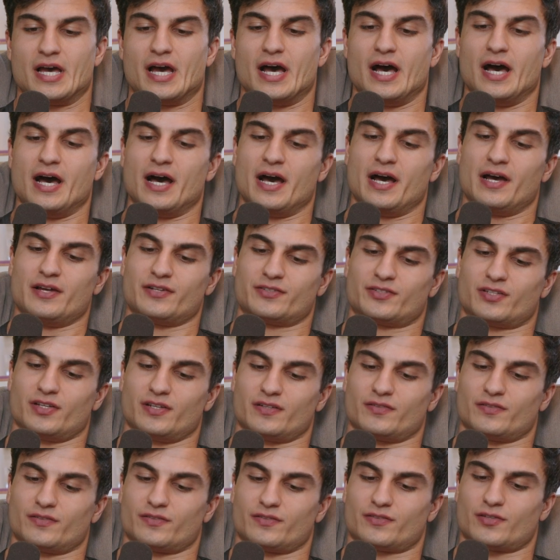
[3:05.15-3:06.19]
Uh,
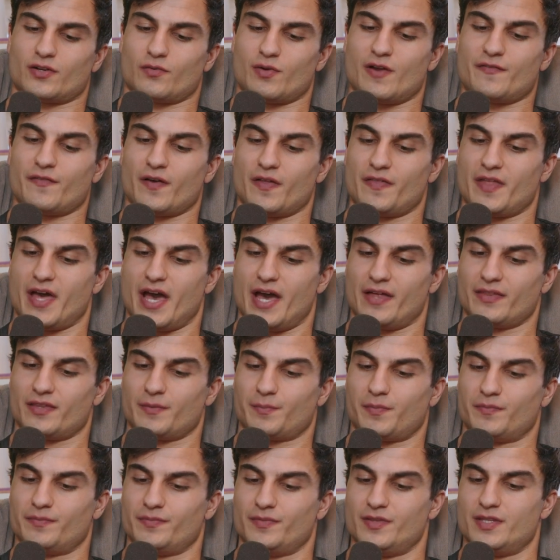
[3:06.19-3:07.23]
to to riff on that, the,
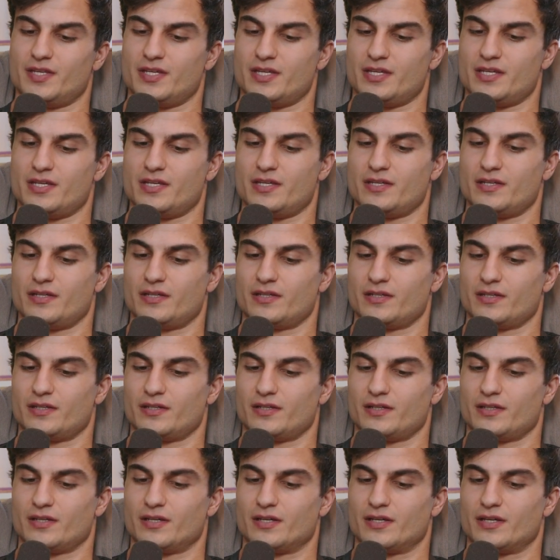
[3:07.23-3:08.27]
mm-hmm. the,
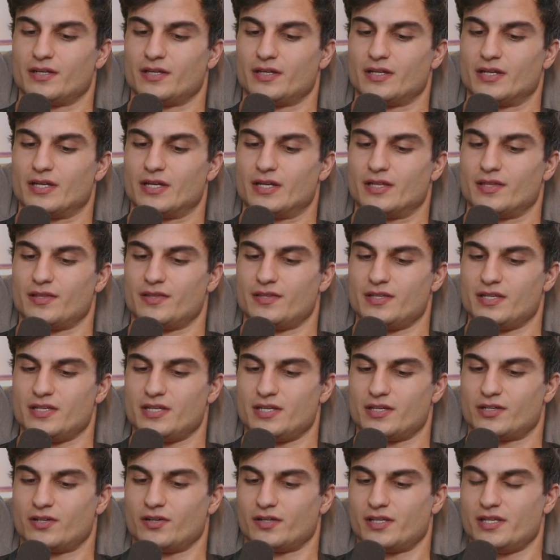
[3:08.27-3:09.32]
the
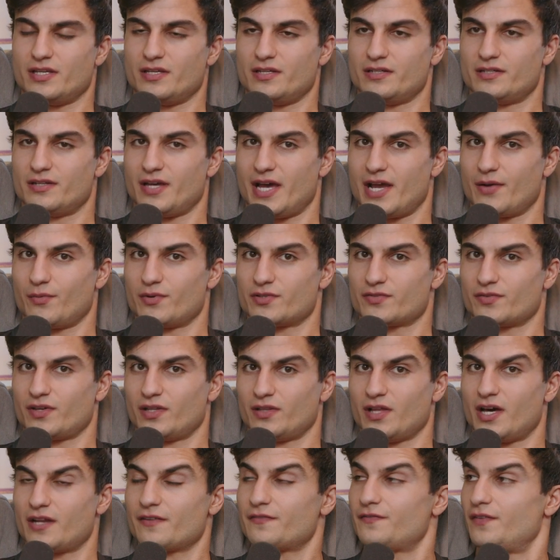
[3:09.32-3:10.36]
cookie night was a
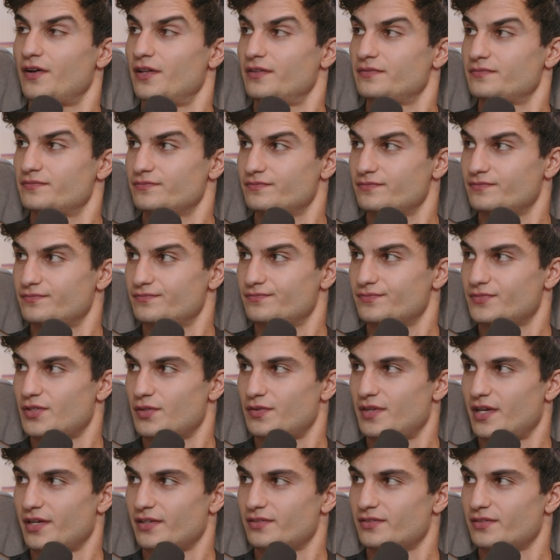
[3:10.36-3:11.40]
lot of fun. Mm-hmm. So
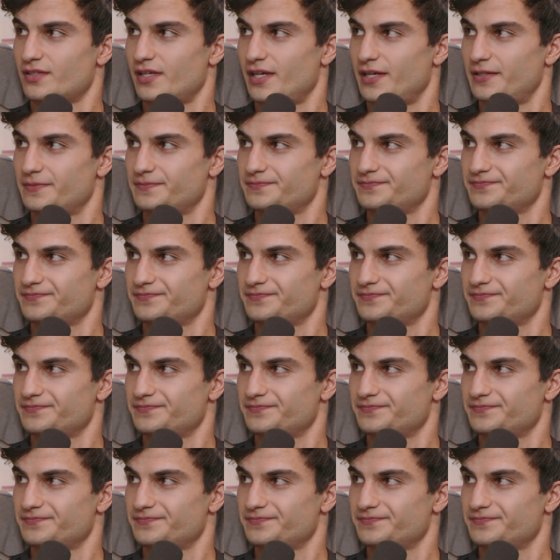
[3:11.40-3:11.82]
thanks, Kit.